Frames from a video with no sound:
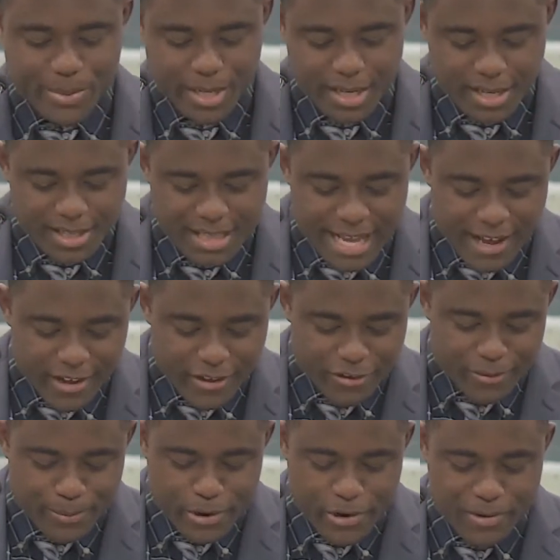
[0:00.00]
that other
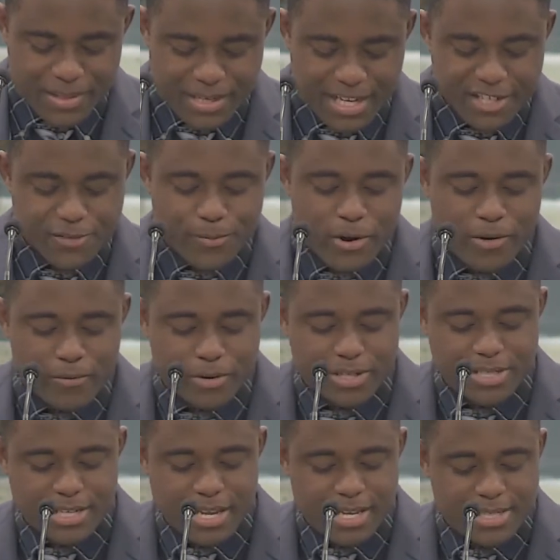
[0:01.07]
part, the next part where it
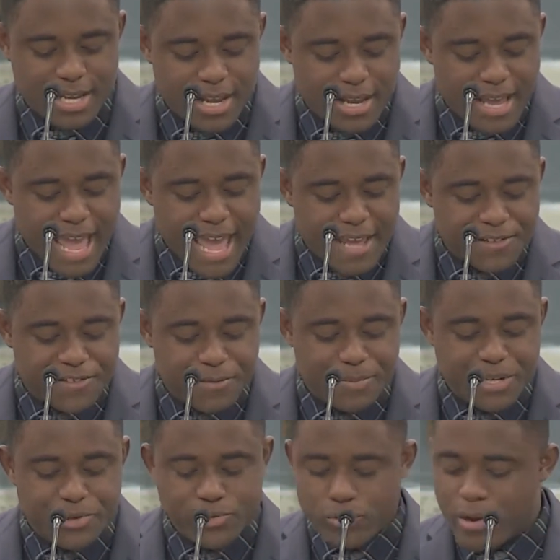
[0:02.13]
says, and to
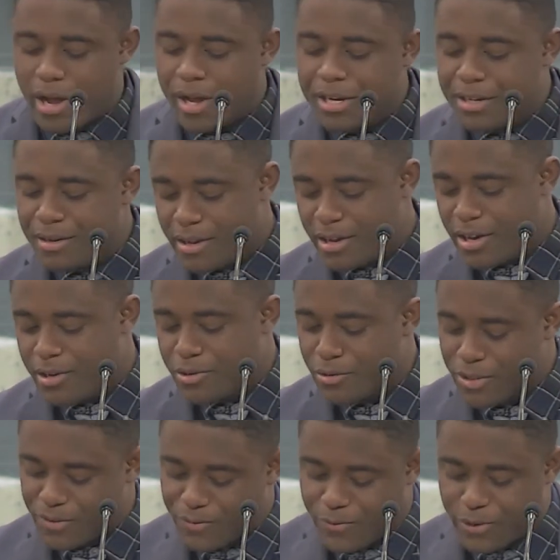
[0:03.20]
be trodden under
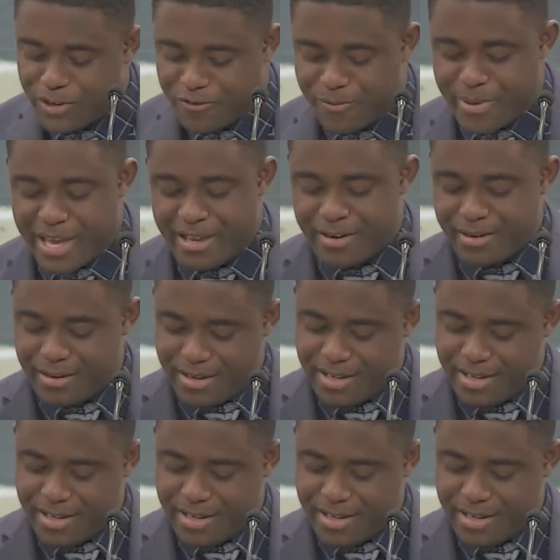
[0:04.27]
the foot of men.